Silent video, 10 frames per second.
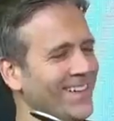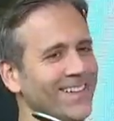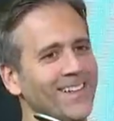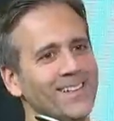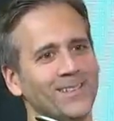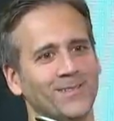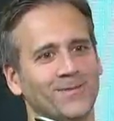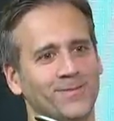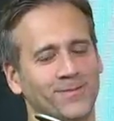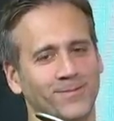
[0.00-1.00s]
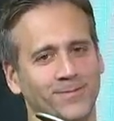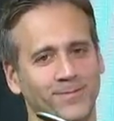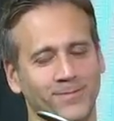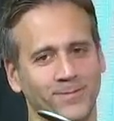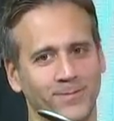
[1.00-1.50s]

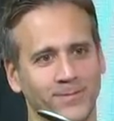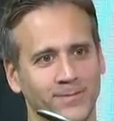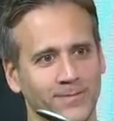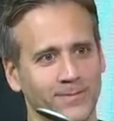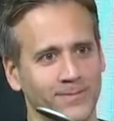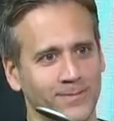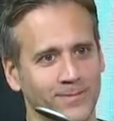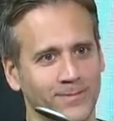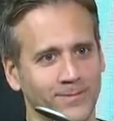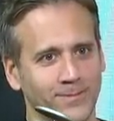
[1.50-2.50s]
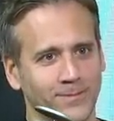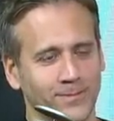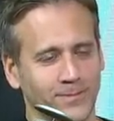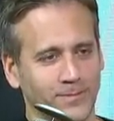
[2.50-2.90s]
This person isn't speaking.